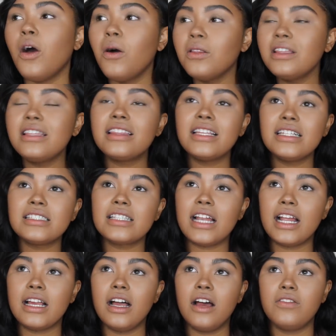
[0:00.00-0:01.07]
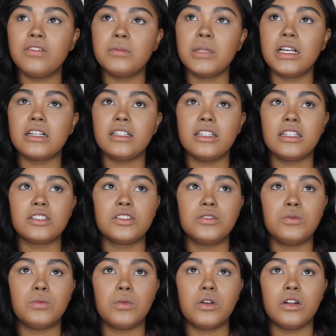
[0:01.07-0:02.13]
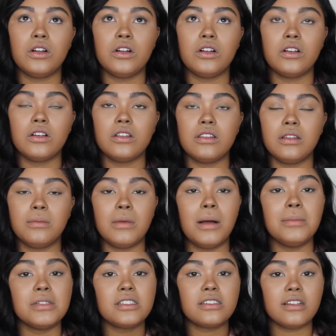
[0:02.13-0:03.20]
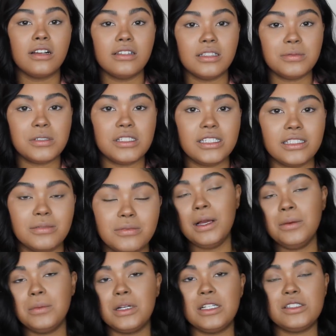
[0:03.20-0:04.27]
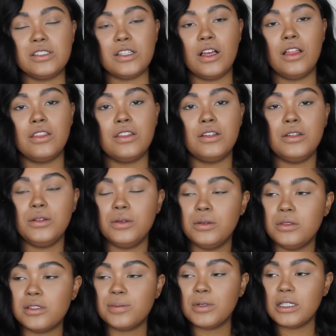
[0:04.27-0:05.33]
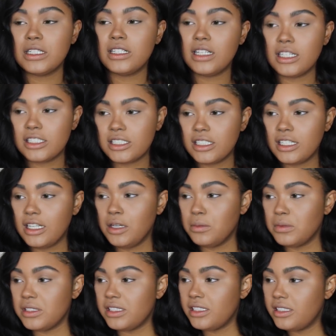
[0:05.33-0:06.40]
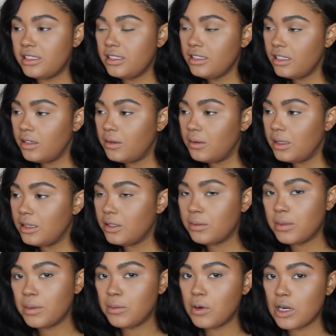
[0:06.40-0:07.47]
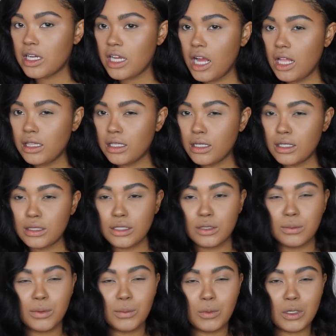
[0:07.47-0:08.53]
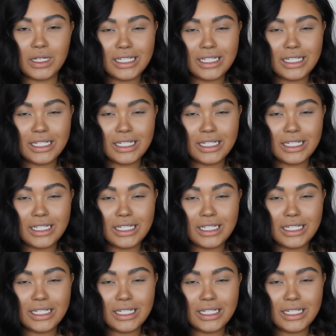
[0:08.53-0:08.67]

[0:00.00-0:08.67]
The only things that I got from that collection were the Mama Star lipsticks. But when I saw the new spring collection, it was, you know, a little bit more color, a little bit more